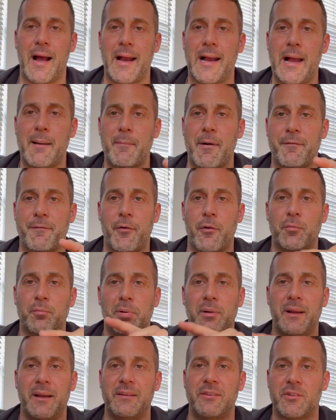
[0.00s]
got my first
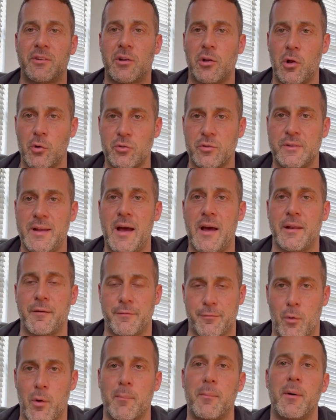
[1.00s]
place closed down in
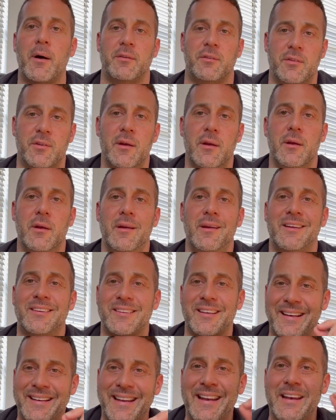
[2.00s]
4 months because
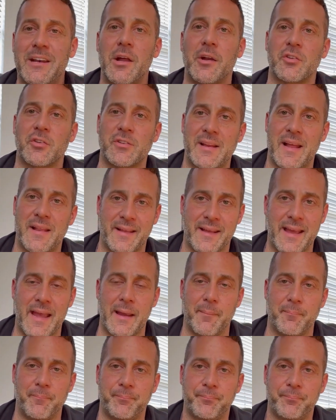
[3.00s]
I didn't understand the game.